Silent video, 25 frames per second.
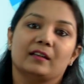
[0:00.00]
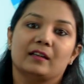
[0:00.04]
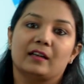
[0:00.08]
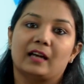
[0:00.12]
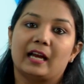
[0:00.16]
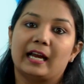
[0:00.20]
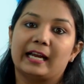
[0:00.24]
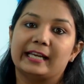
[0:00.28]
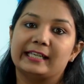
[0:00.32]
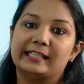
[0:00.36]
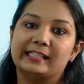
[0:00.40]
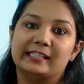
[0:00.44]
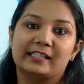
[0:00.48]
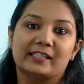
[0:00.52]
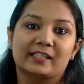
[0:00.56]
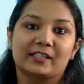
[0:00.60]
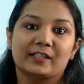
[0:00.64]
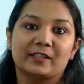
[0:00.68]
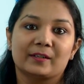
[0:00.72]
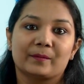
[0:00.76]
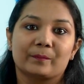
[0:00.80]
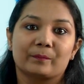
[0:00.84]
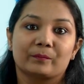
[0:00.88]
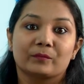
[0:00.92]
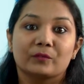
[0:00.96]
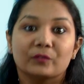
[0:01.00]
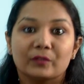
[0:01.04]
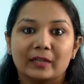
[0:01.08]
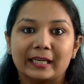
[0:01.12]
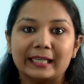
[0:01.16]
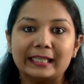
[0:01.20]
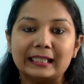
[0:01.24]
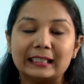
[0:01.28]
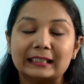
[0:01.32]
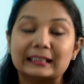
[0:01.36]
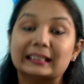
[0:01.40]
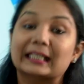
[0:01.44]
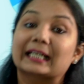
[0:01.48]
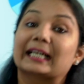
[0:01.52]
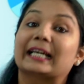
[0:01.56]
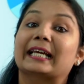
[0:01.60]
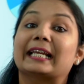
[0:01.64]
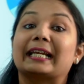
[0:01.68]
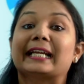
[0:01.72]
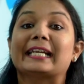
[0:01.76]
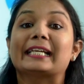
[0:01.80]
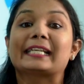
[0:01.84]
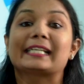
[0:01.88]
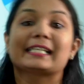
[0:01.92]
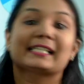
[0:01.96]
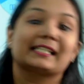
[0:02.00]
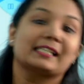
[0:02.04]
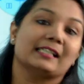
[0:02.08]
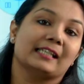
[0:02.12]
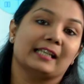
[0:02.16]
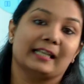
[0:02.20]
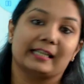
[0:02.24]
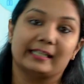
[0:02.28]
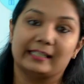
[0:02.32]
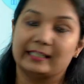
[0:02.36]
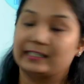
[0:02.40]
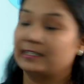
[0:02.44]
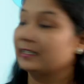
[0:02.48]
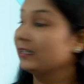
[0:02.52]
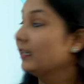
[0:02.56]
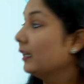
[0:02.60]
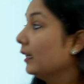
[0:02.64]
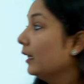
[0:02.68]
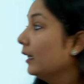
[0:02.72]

height, right? The greatest height.